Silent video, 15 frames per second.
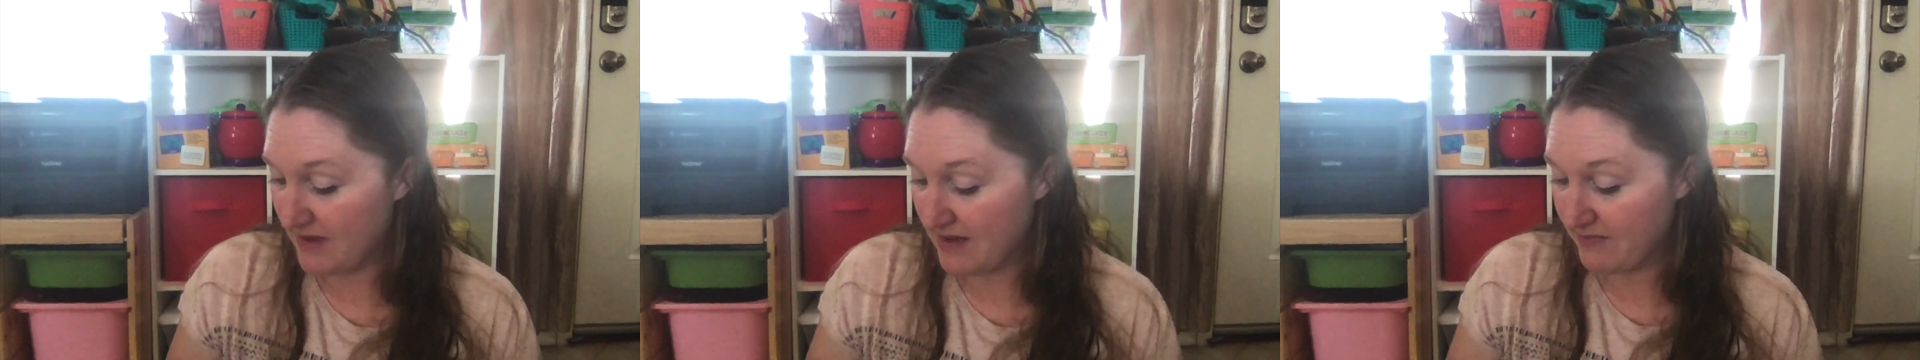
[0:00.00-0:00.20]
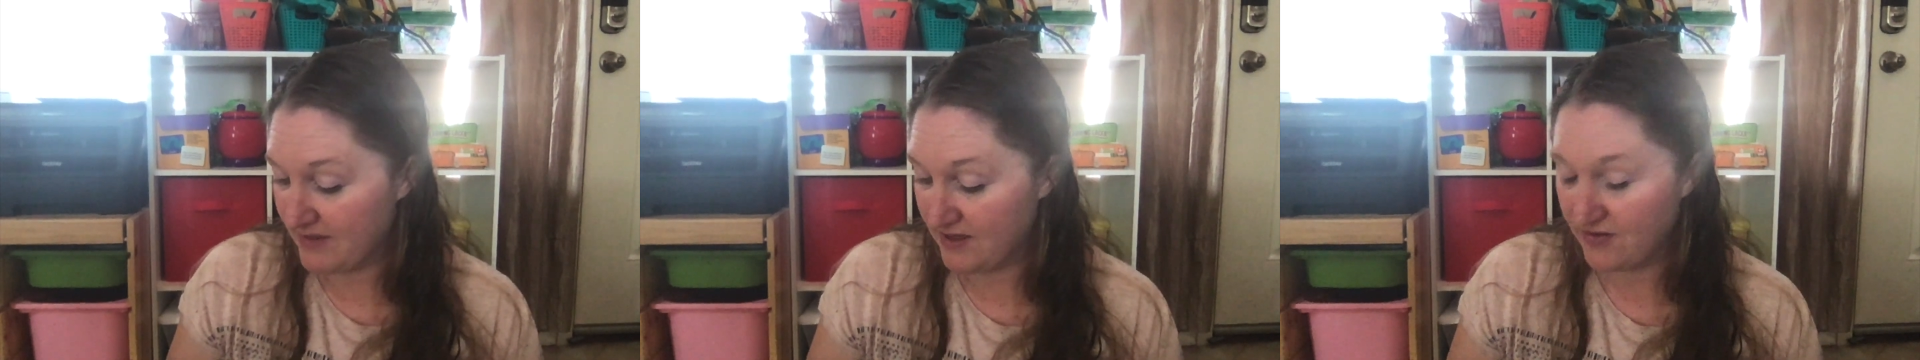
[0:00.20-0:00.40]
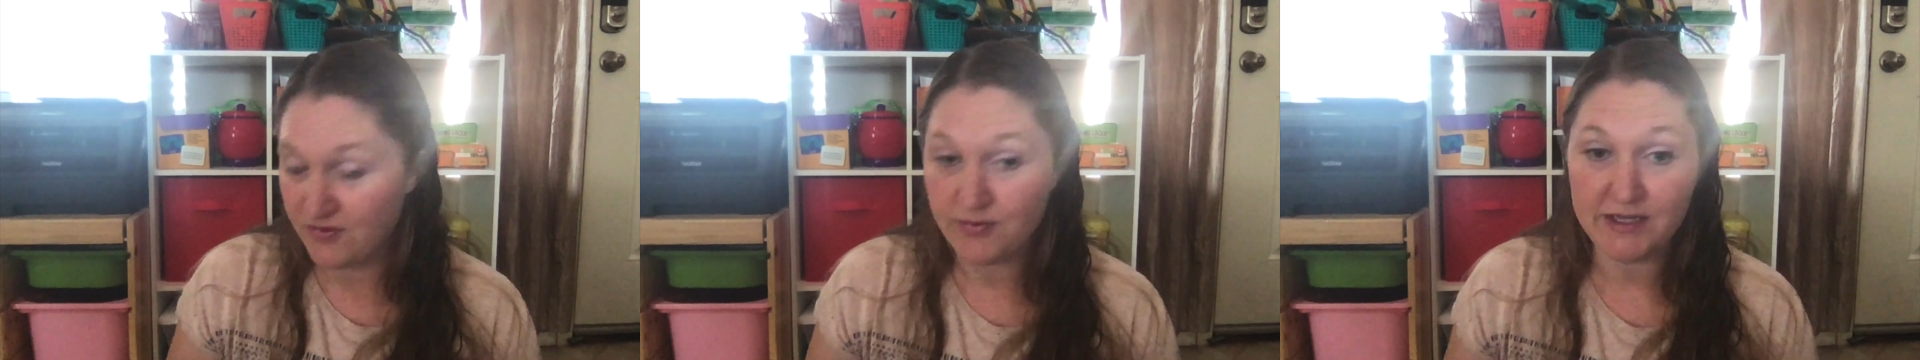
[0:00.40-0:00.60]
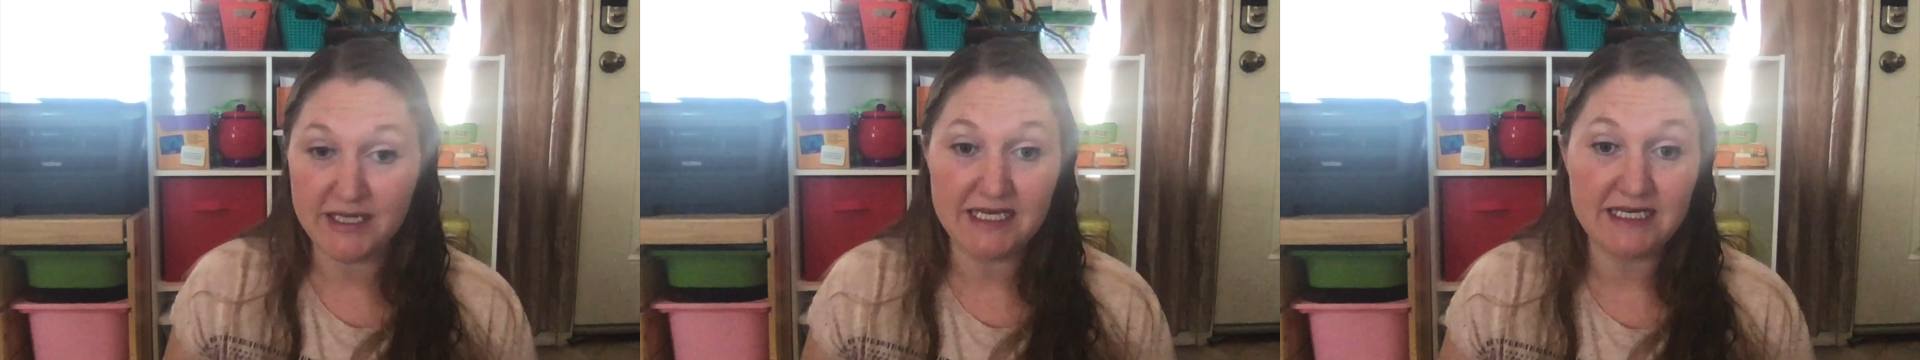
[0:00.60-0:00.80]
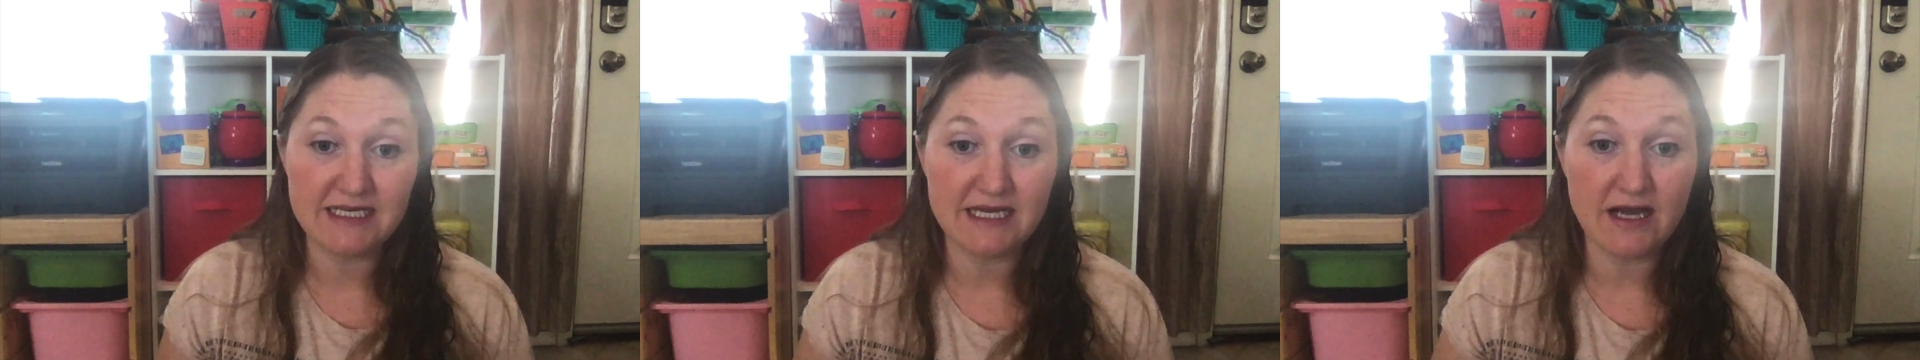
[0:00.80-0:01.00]
M P
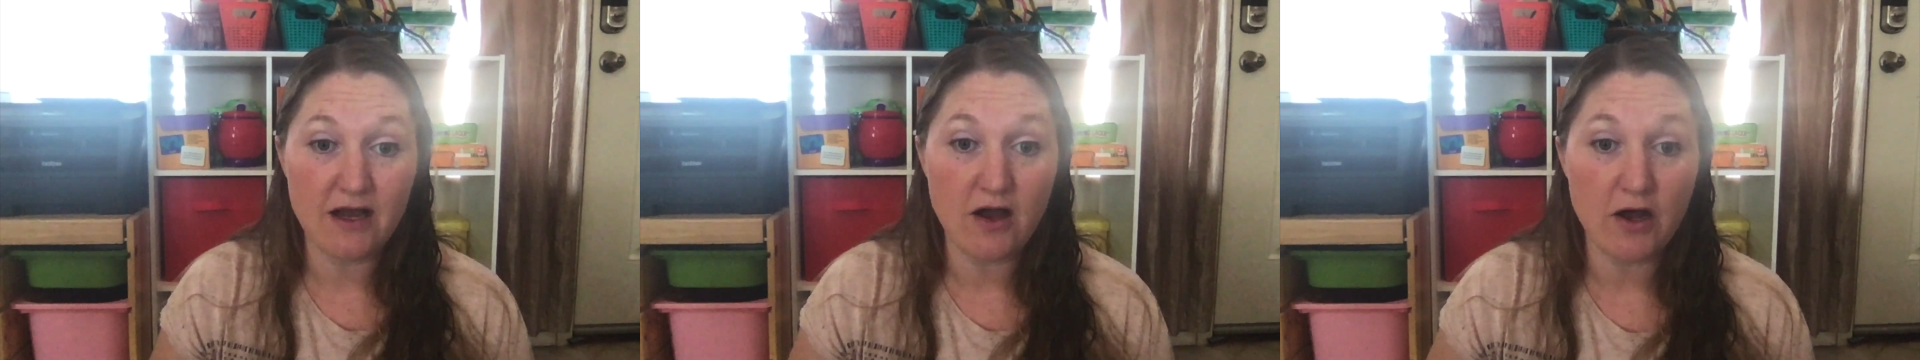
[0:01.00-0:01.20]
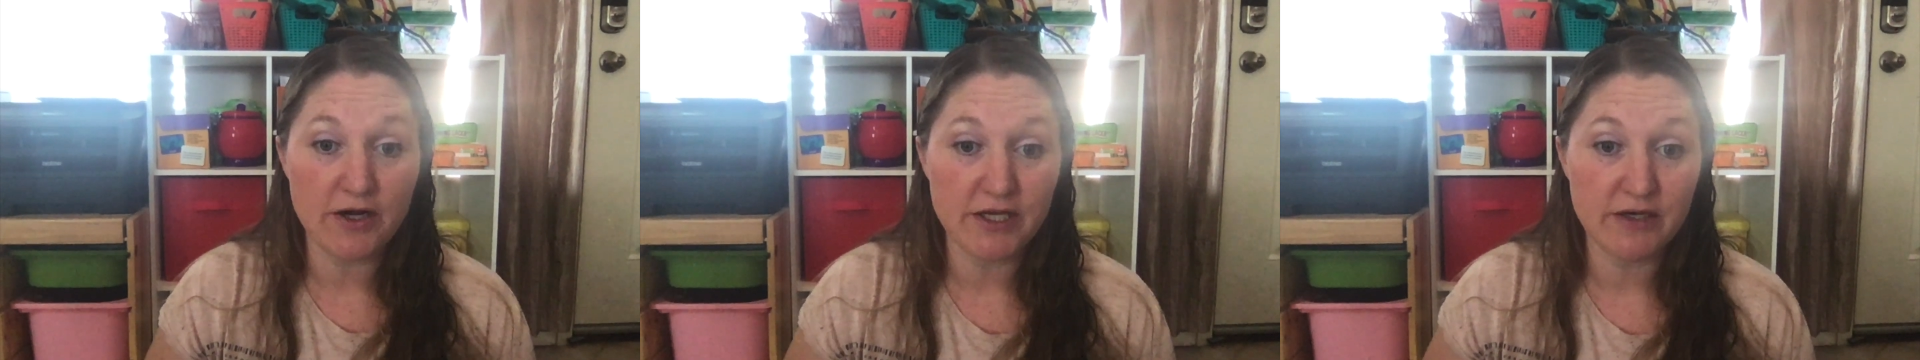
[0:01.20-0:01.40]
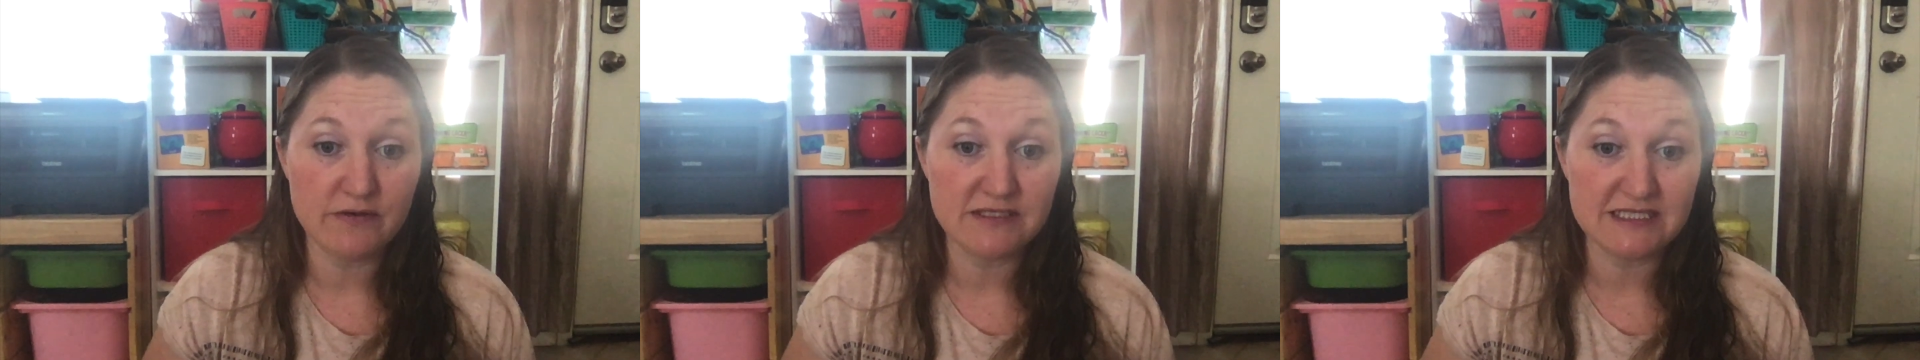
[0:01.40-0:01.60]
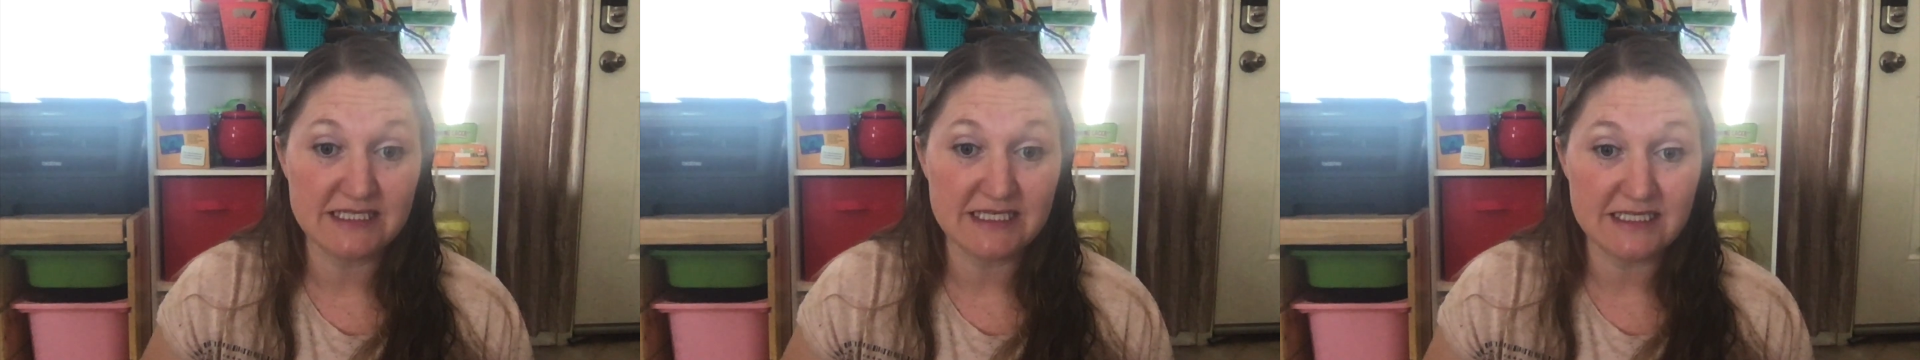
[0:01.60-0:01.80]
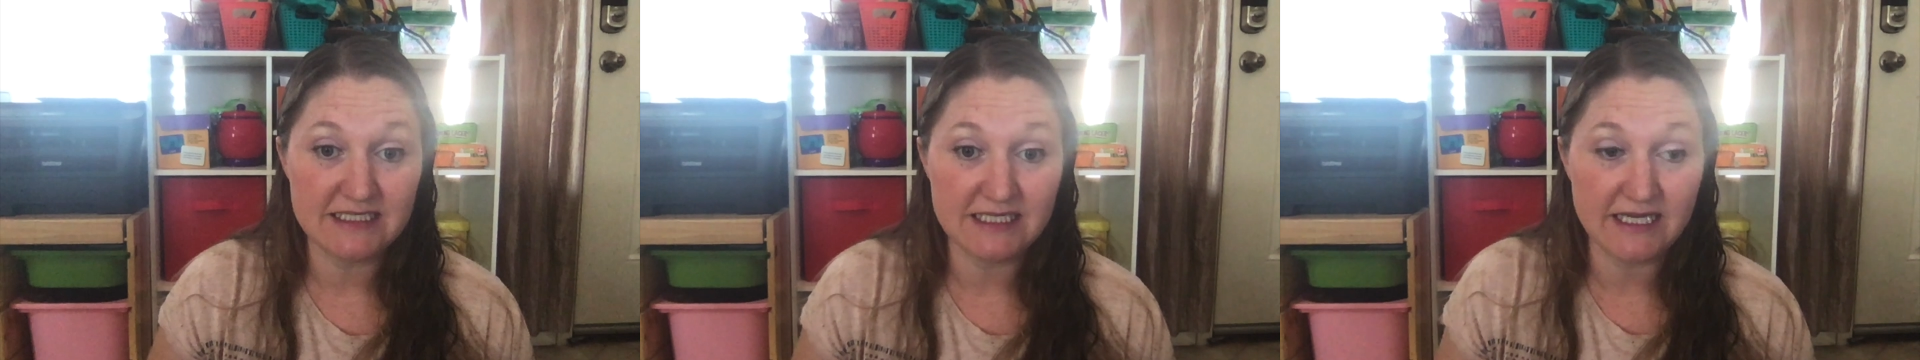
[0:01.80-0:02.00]
three audio
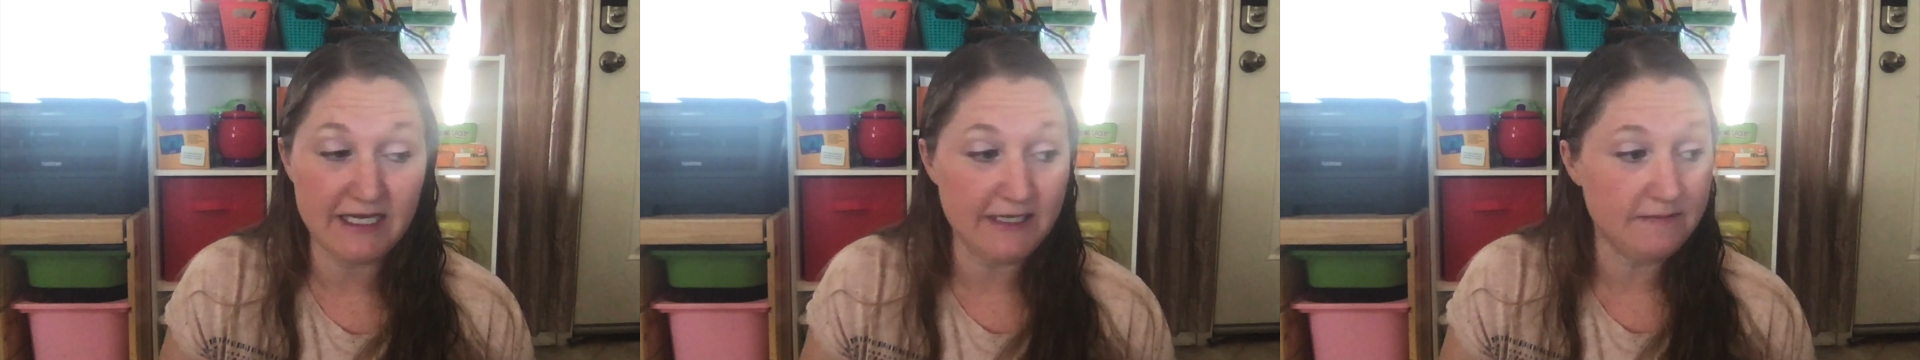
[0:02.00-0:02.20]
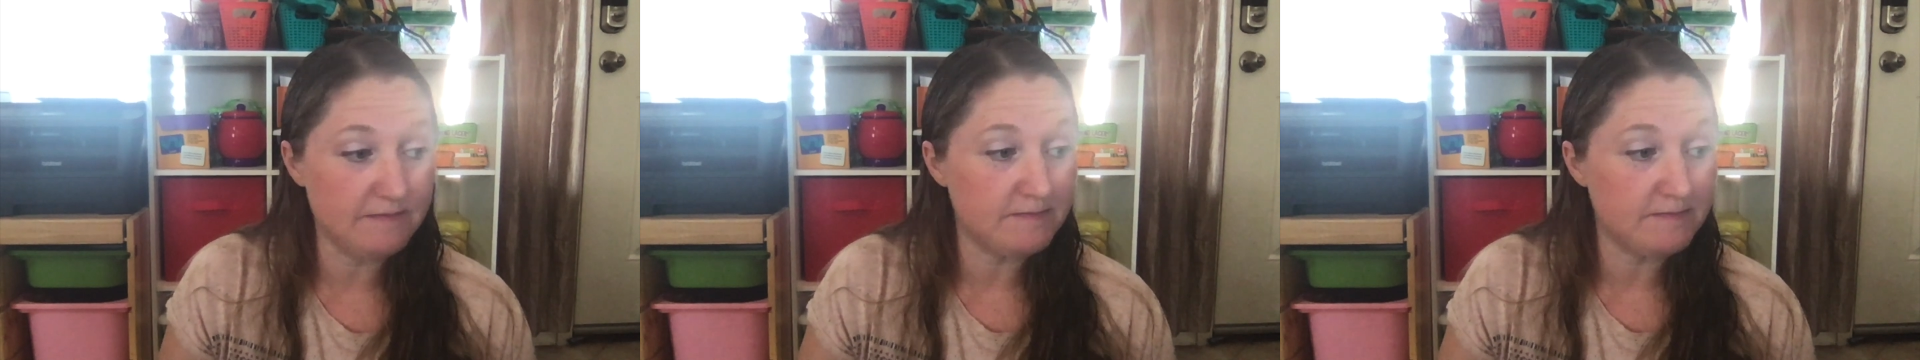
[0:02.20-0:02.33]
C D.